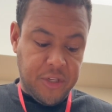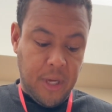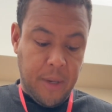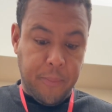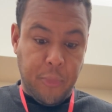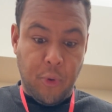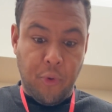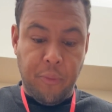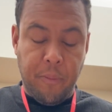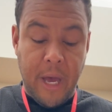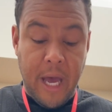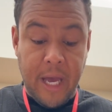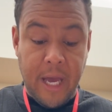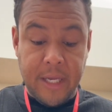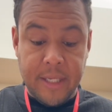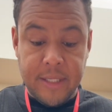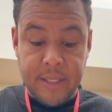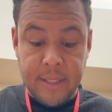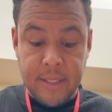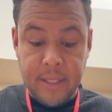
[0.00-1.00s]
up old
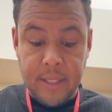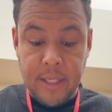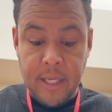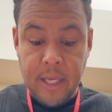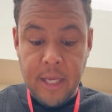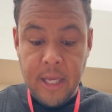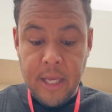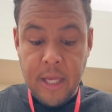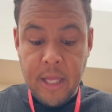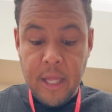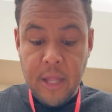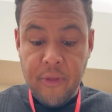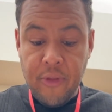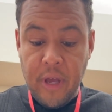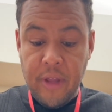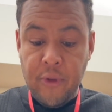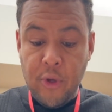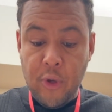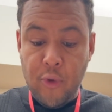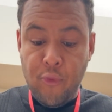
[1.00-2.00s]
Max.
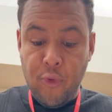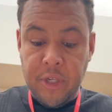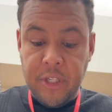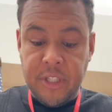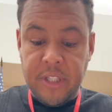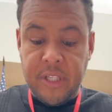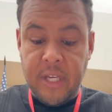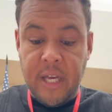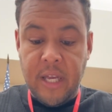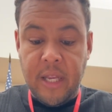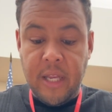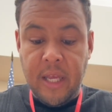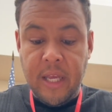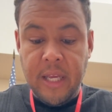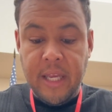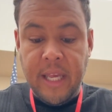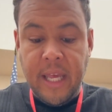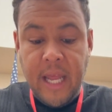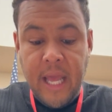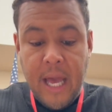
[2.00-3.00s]
Then the Grinch said,
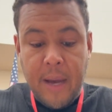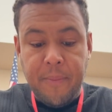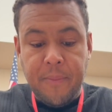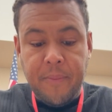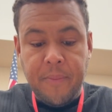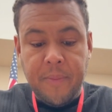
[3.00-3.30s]
Giddy up!